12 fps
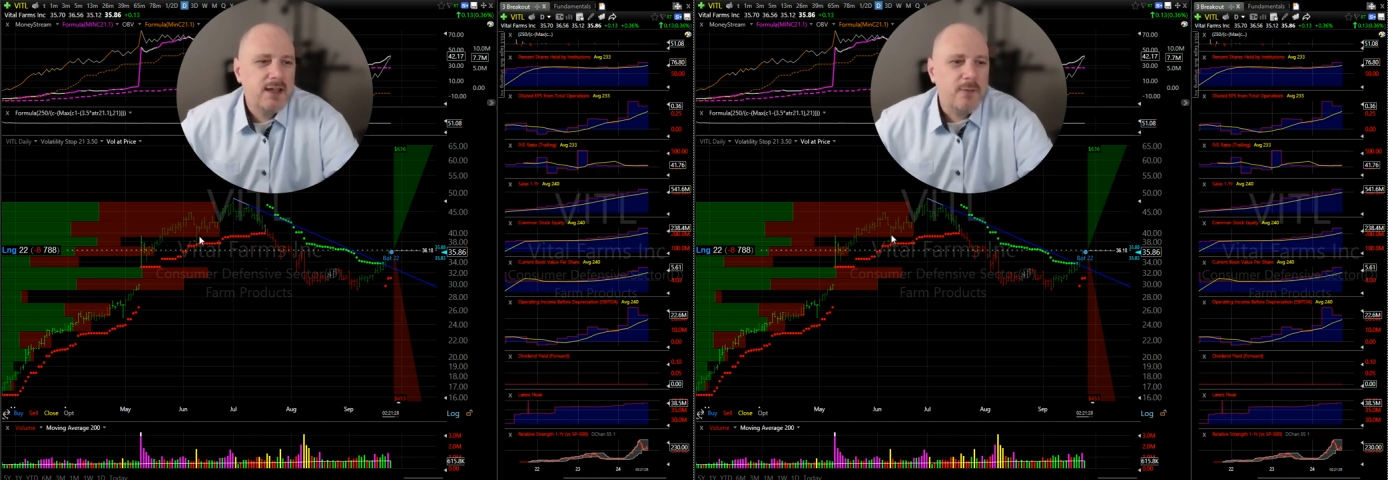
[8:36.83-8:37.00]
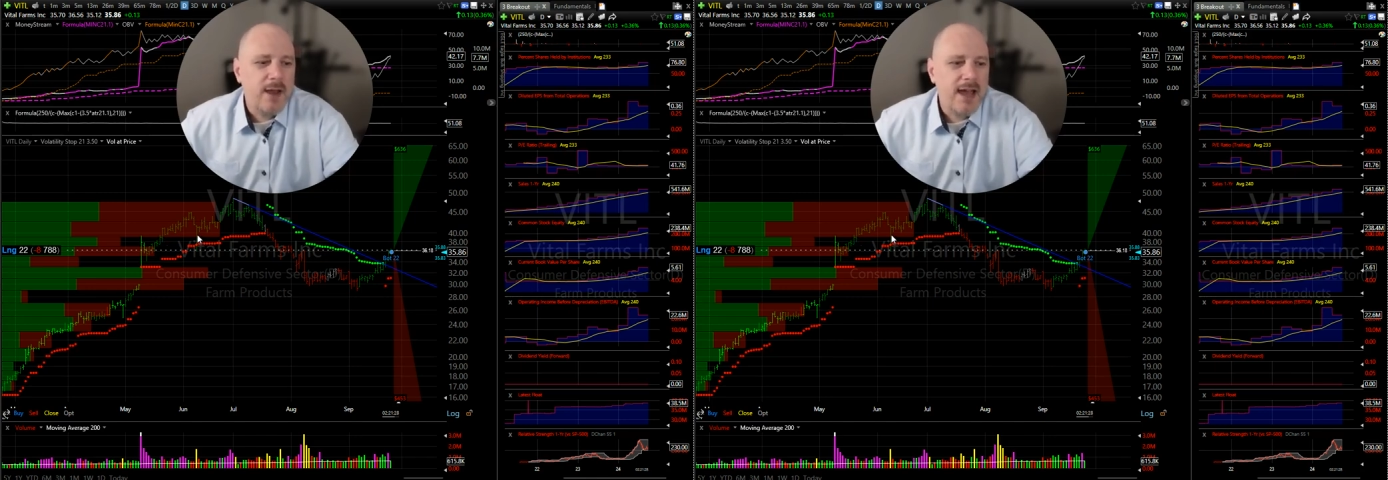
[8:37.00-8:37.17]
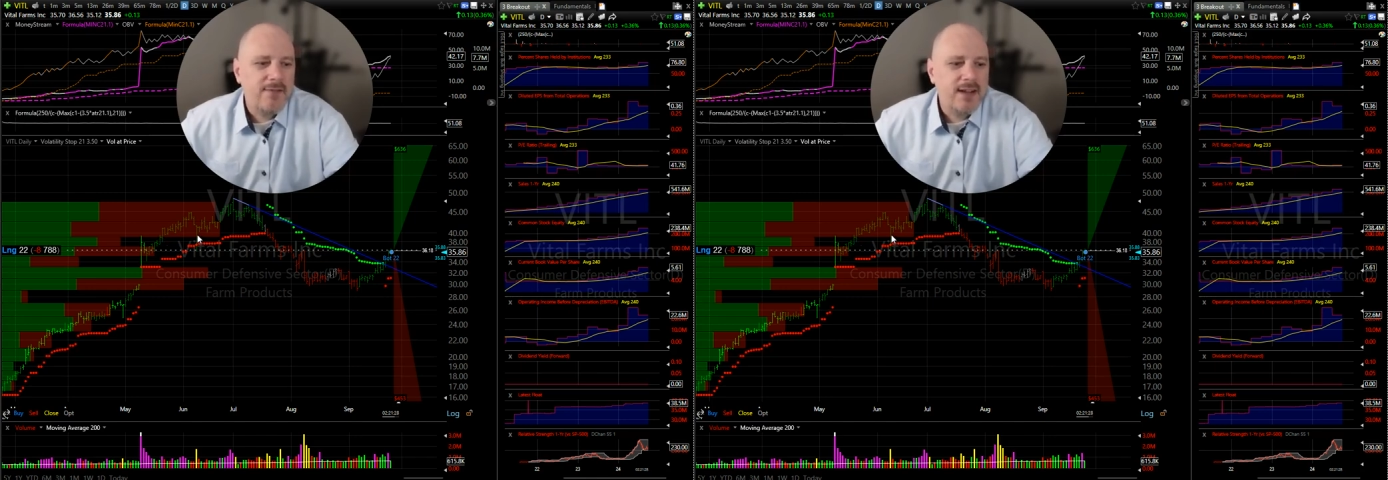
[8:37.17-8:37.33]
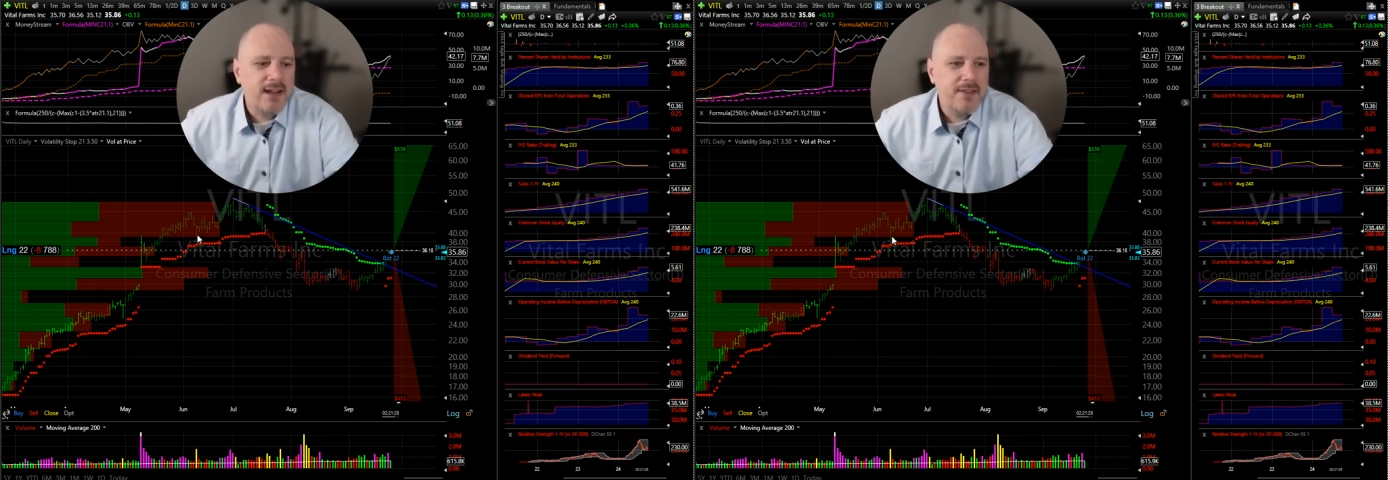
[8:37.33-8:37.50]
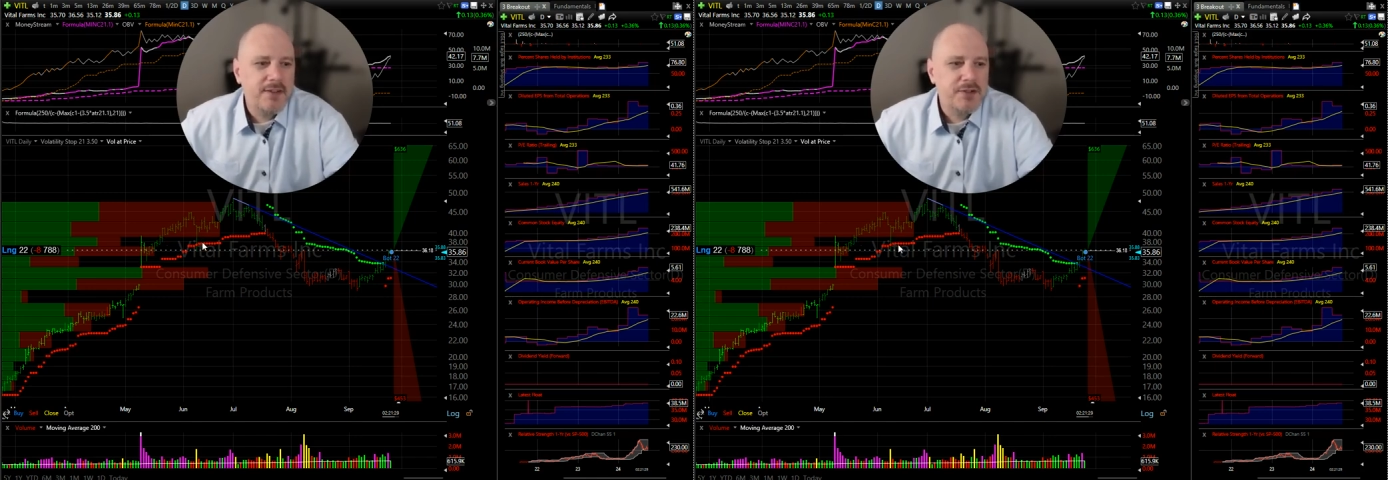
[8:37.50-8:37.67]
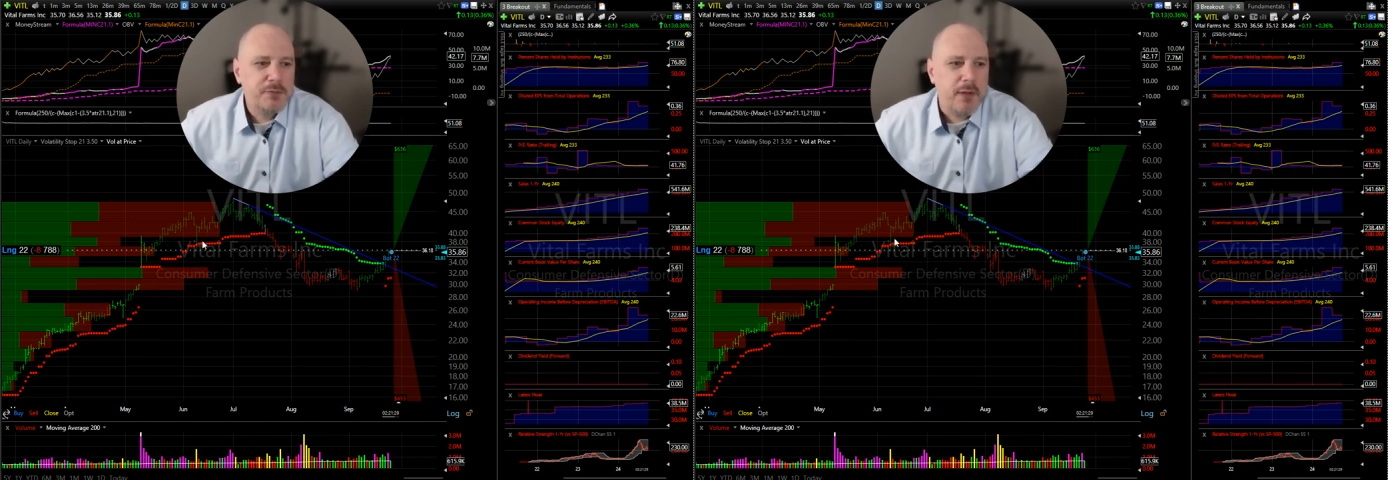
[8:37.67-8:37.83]
We have
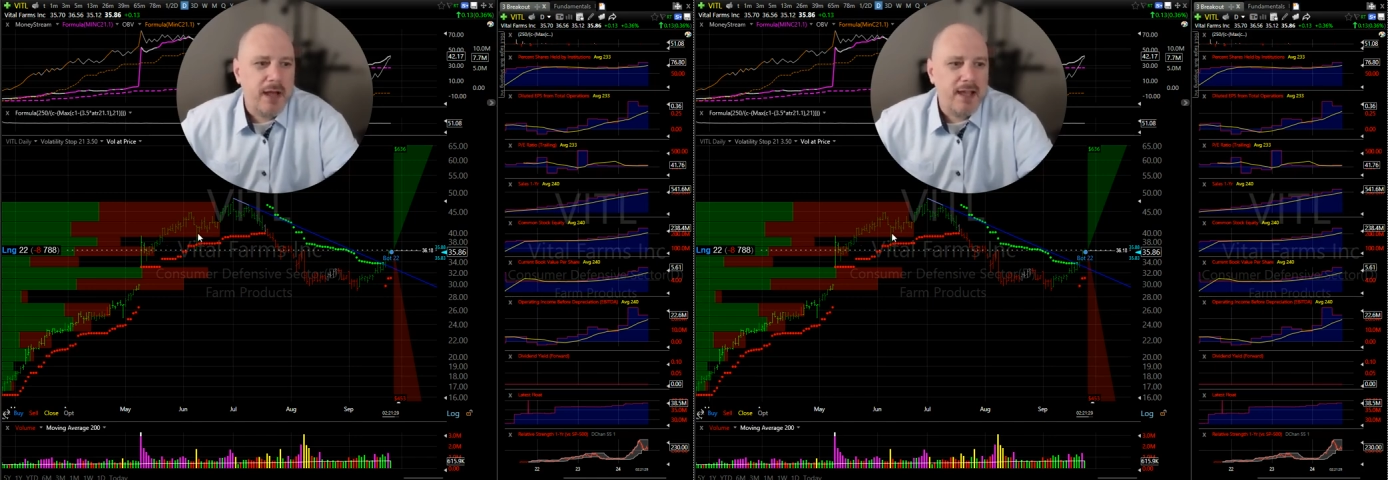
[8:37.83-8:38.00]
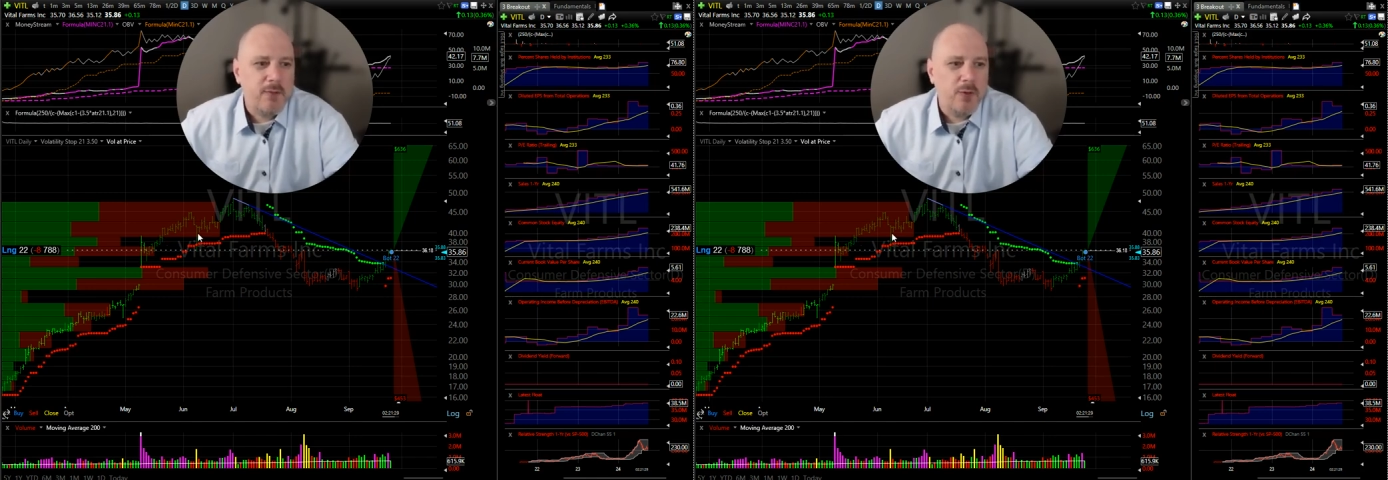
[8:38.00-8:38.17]
another spike